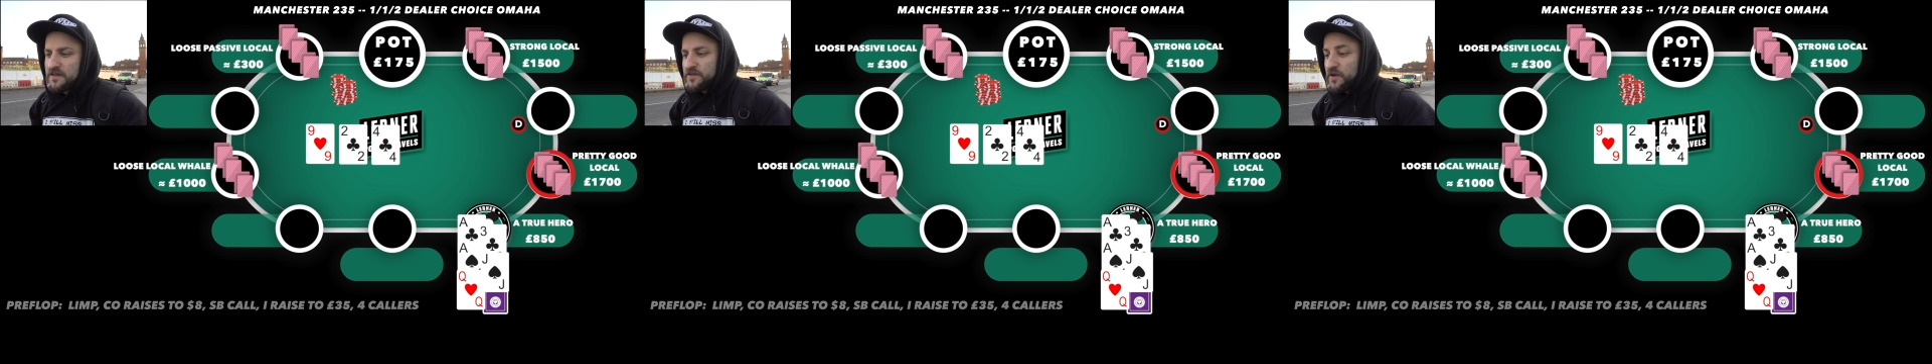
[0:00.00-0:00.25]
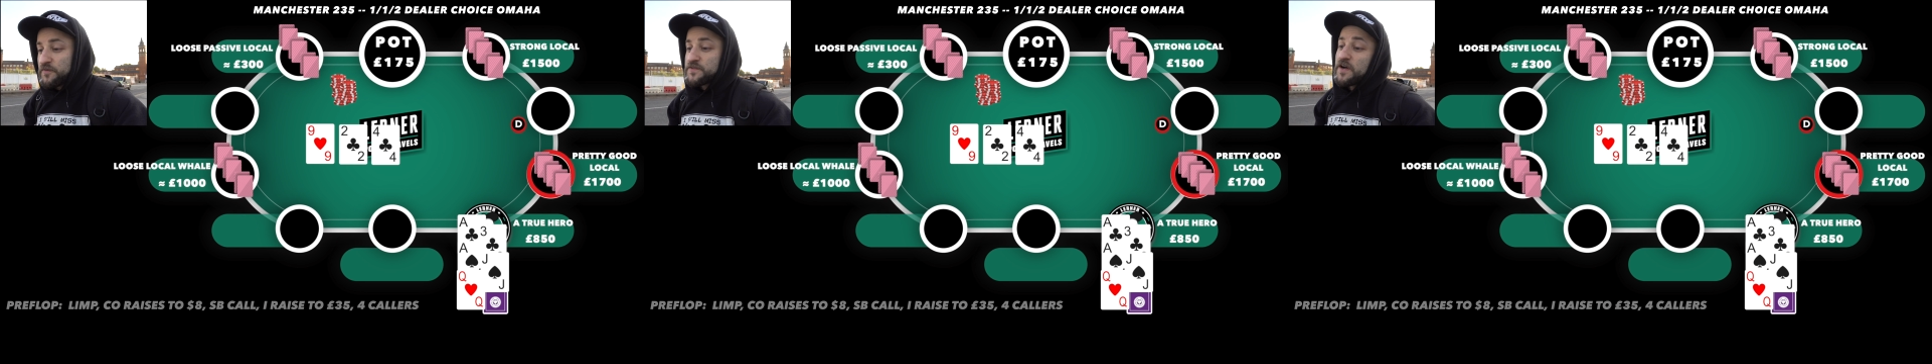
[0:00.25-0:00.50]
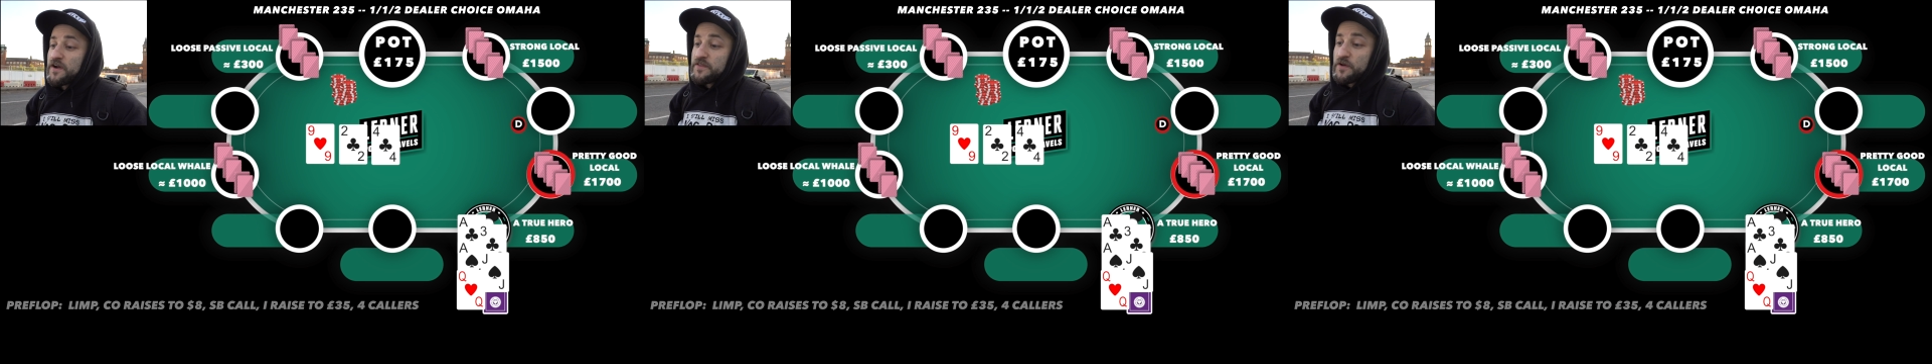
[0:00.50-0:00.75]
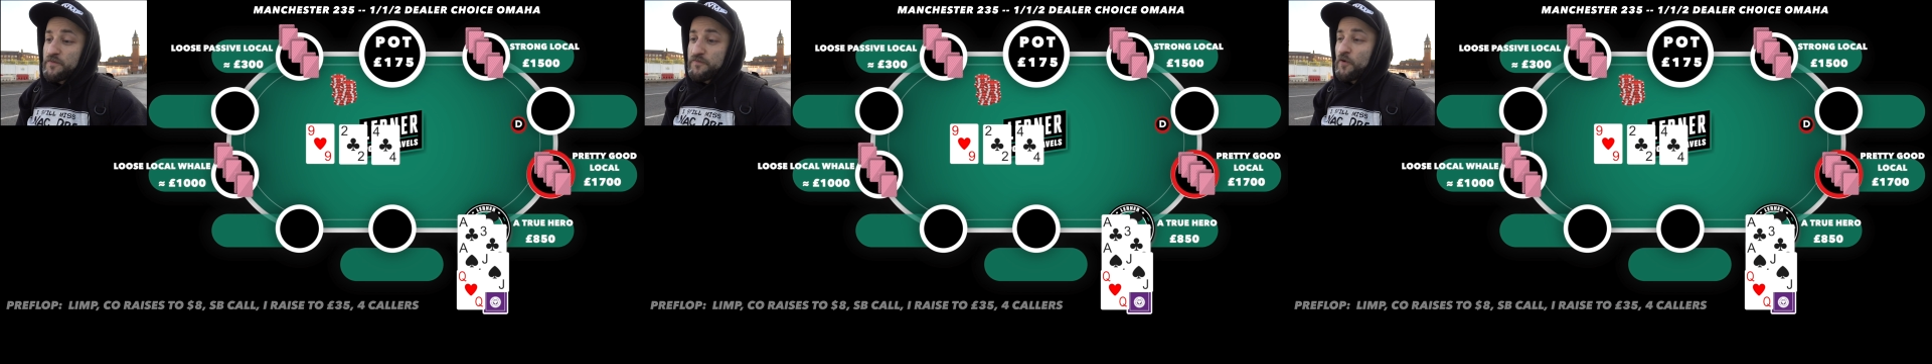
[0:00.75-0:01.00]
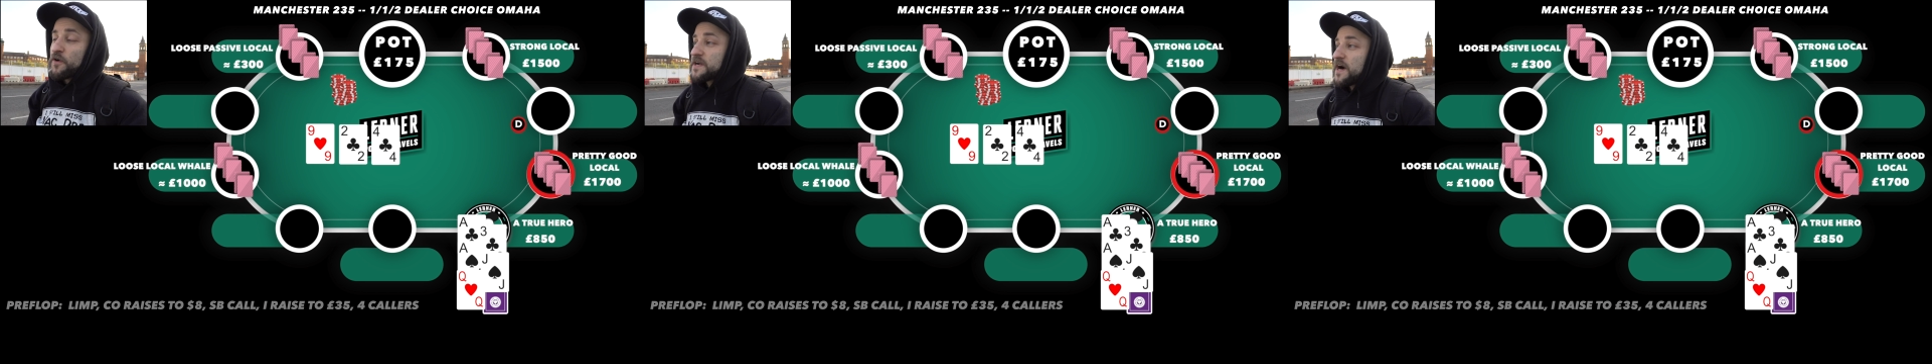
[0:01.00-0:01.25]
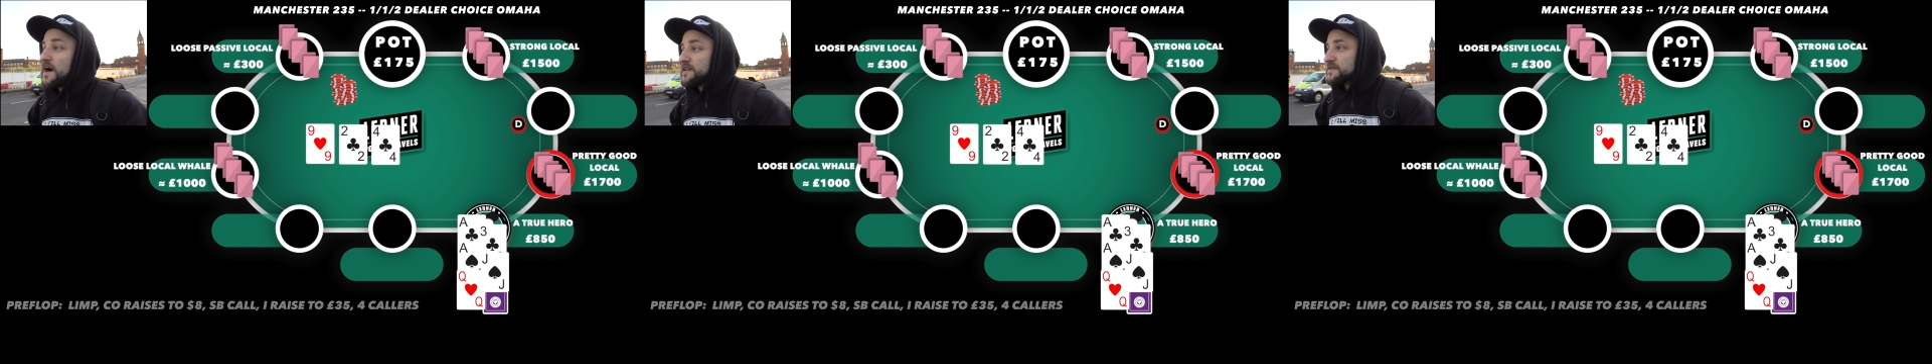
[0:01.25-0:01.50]
No, sorry, there are 4
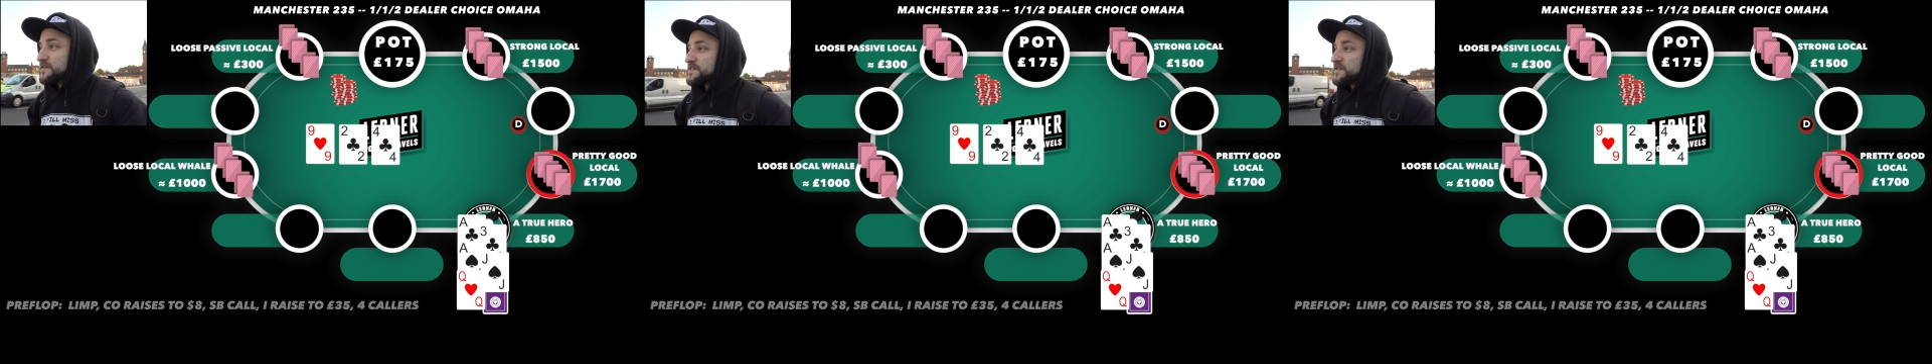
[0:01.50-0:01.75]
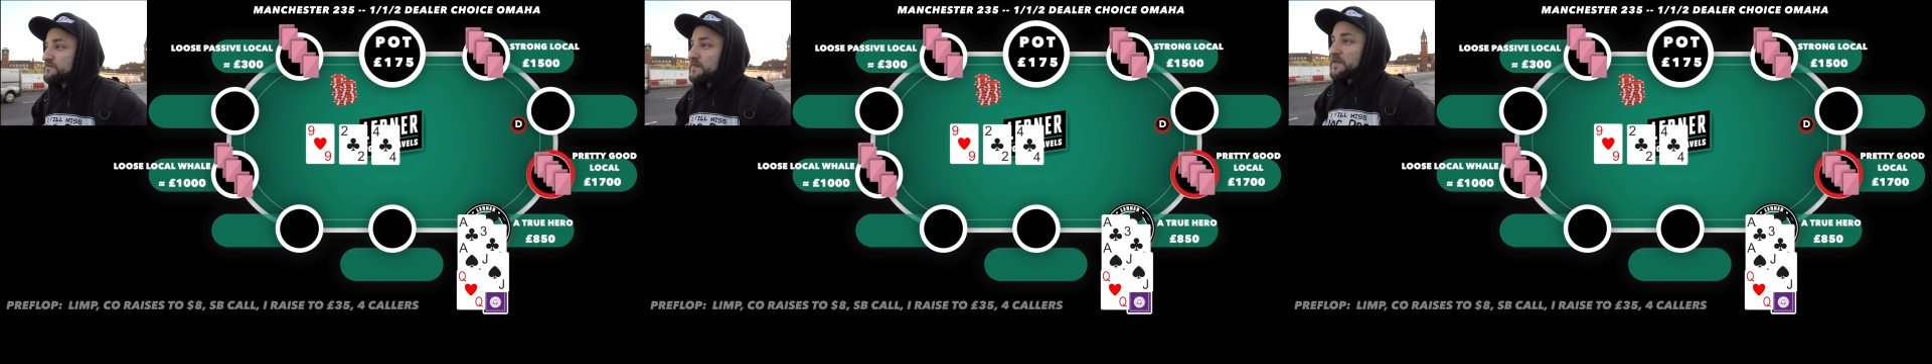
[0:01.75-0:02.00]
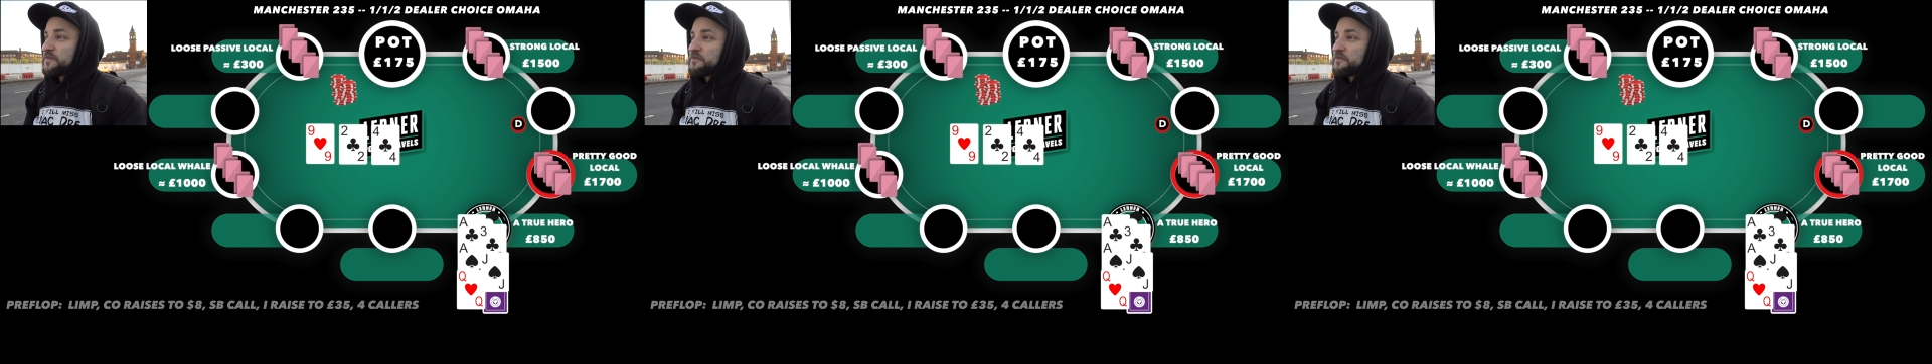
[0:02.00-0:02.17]
callers of my